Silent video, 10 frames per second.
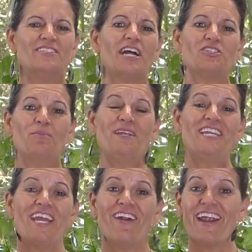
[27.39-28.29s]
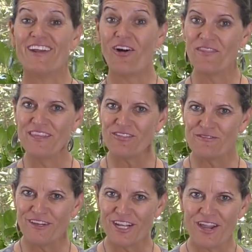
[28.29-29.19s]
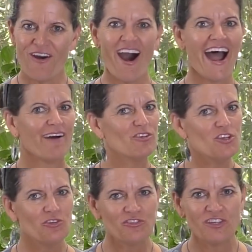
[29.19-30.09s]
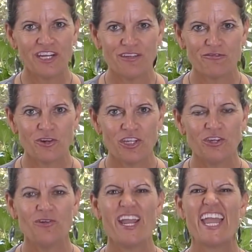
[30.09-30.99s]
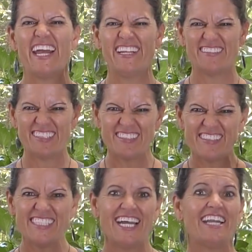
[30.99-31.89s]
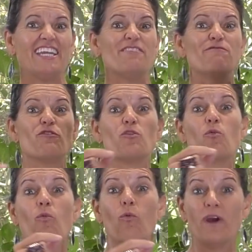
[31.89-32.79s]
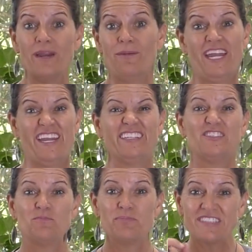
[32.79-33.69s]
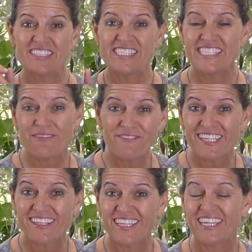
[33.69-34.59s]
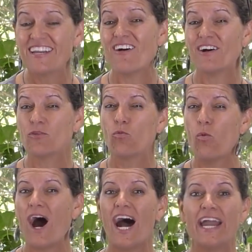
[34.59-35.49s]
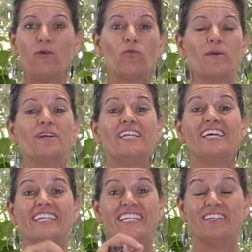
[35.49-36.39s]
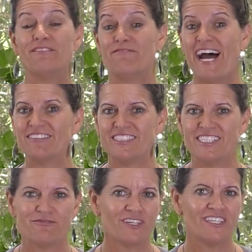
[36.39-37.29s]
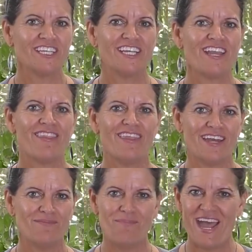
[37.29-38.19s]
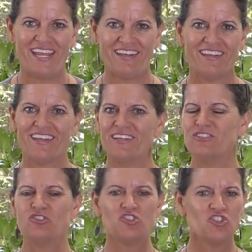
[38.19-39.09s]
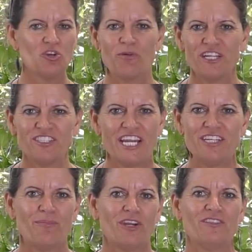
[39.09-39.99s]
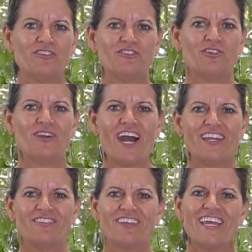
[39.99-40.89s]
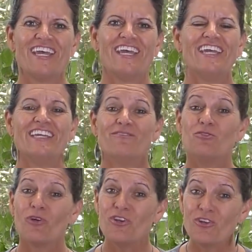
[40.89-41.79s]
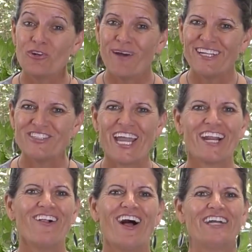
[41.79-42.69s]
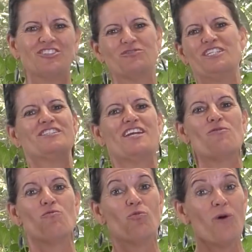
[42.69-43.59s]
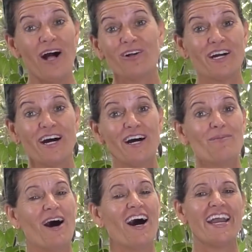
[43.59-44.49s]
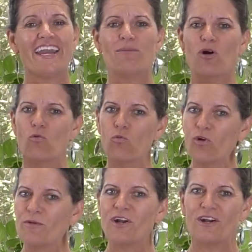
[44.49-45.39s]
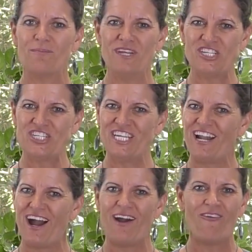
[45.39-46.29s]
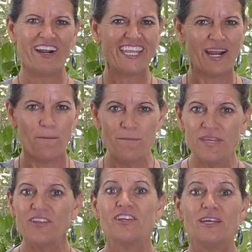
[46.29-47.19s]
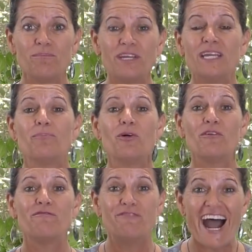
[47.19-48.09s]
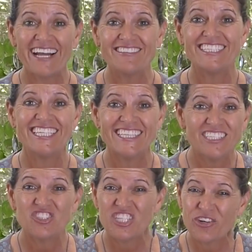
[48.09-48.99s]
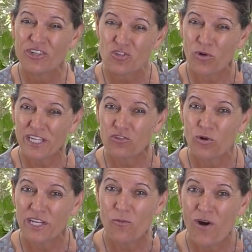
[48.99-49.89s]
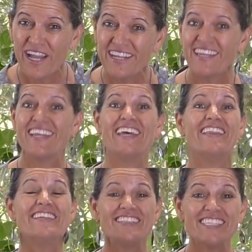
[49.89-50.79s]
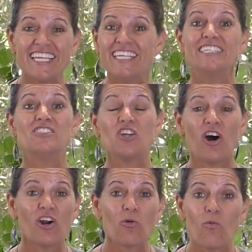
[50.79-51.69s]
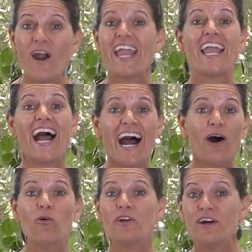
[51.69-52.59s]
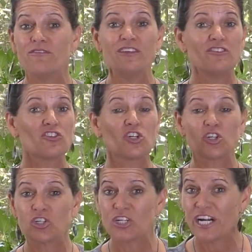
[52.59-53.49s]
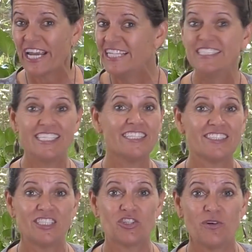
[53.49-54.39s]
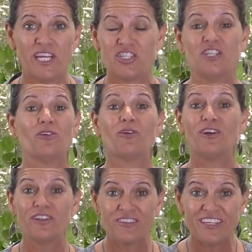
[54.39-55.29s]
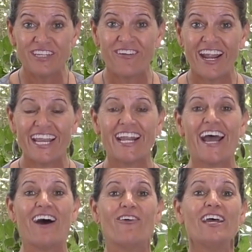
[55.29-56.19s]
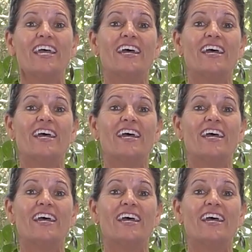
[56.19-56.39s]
Dr. Mindy here, and on this video, I have a new study for you, and it's a study for women, specifically on why women need to fast differently than men. Super excited to bring this to you guys. If you are new to my channel, I just want to say welcome. I am a woman on a mission. I want to get 1 million people fasting this year in 2021. This is our way out of this crazy situation the world is in right now.